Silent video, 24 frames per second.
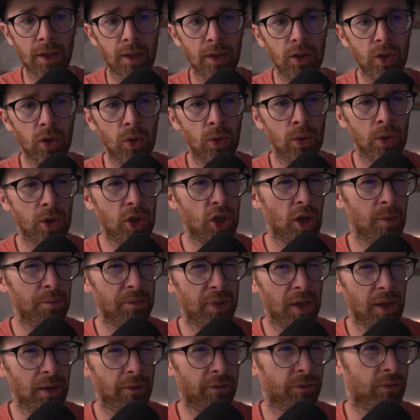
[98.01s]
you're
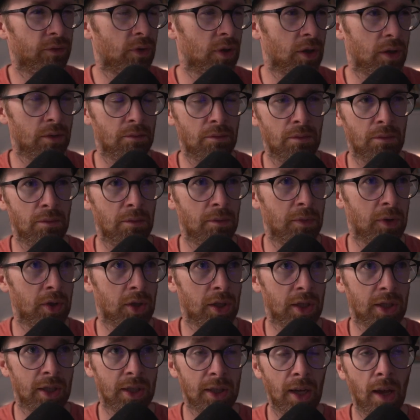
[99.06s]
jumping from
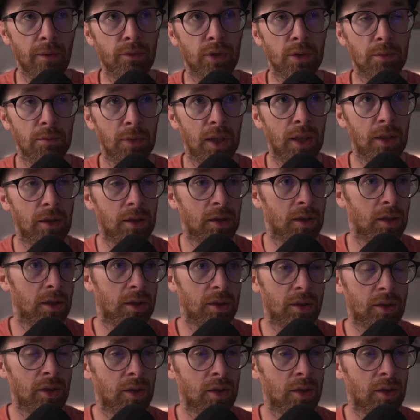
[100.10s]
7 metres,